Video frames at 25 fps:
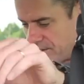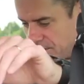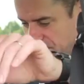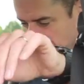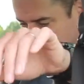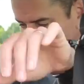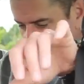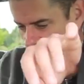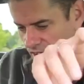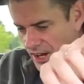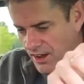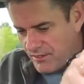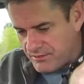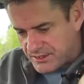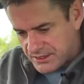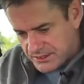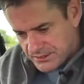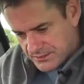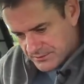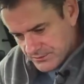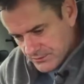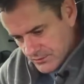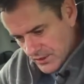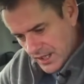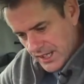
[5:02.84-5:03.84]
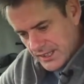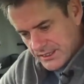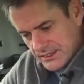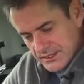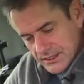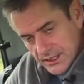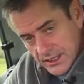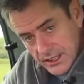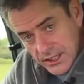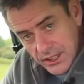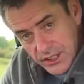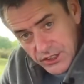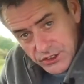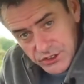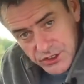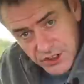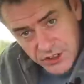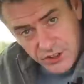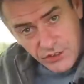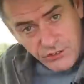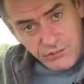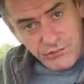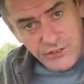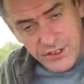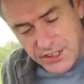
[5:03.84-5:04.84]
Love it. Love it. Right.
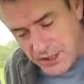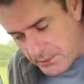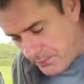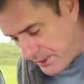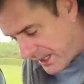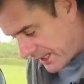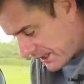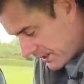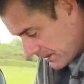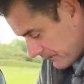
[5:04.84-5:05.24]
So you do fit in the